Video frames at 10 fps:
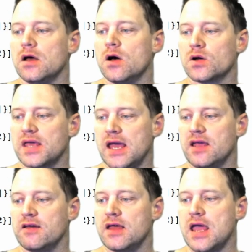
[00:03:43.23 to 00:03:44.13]

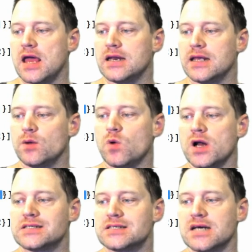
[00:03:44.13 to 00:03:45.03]
Okay, and it, what
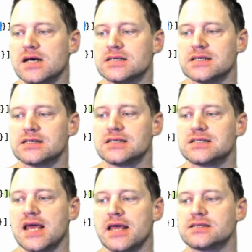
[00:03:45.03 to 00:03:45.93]
it does is it
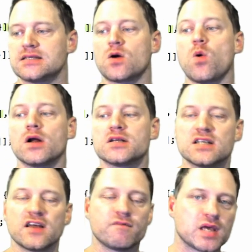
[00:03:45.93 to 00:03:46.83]
takes the
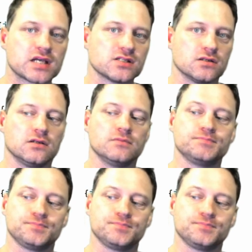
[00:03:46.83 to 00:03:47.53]
quantity of pixel